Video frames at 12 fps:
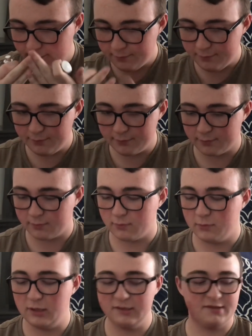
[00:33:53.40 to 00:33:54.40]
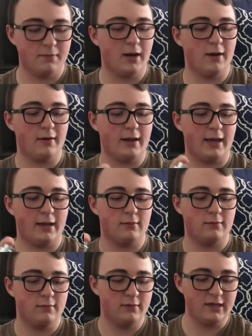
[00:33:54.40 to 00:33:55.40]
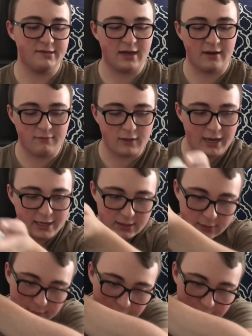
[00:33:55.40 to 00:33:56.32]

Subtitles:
Let's spray her again. She's kind of light.